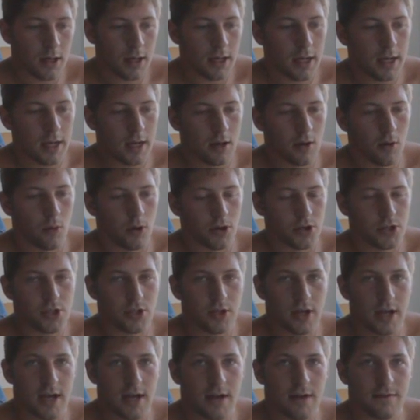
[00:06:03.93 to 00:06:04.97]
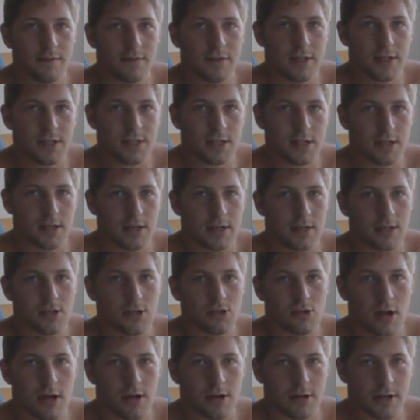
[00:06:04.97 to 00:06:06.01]
and once you have decent
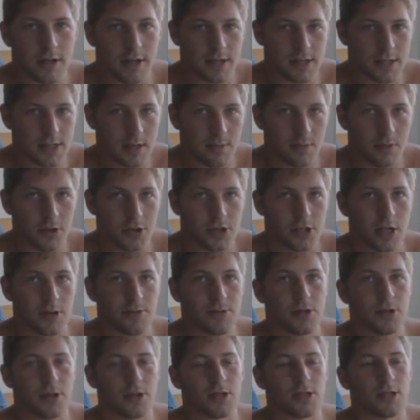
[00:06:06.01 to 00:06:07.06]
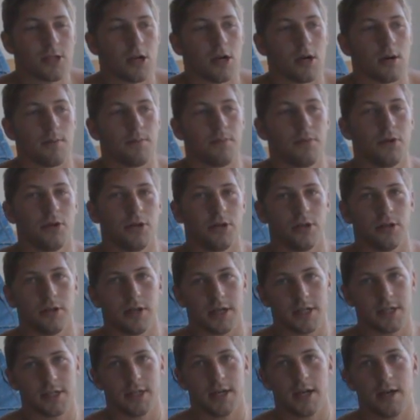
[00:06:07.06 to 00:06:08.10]
straddled handstand push-ups, you can start putting your
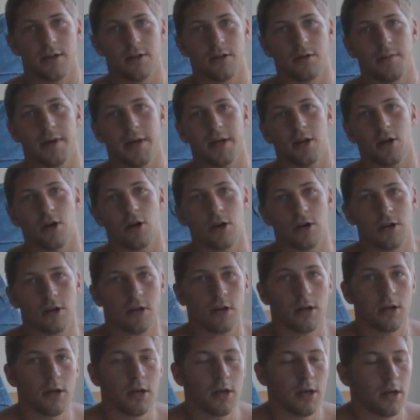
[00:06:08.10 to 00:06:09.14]
legs together to make it harder